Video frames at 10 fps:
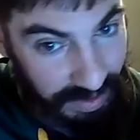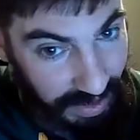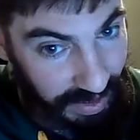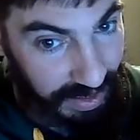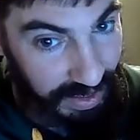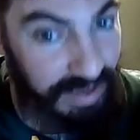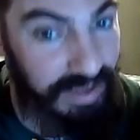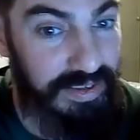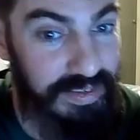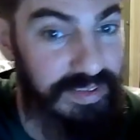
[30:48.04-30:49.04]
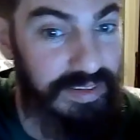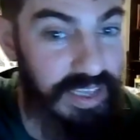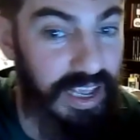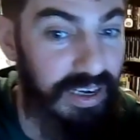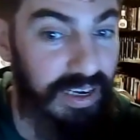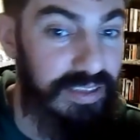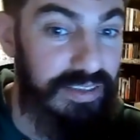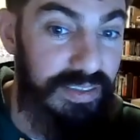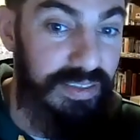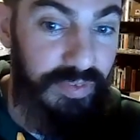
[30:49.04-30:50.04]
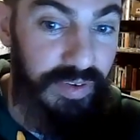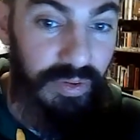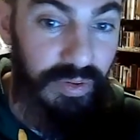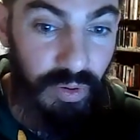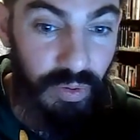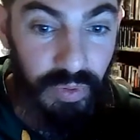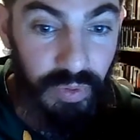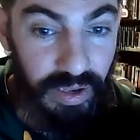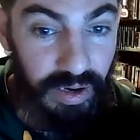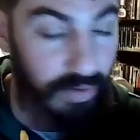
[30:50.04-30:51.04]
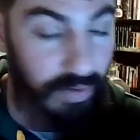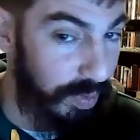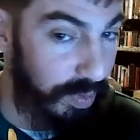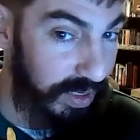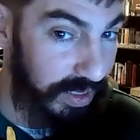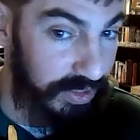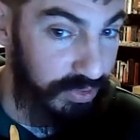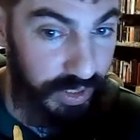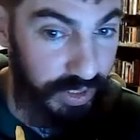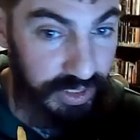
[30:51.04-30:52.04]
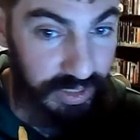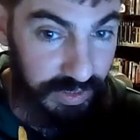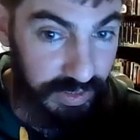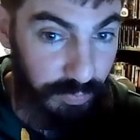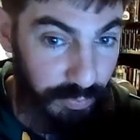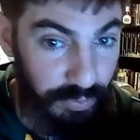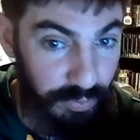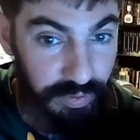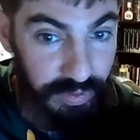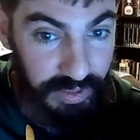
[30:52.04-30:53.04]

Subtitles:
And the can kicks itself down the road and everybody gets rich except for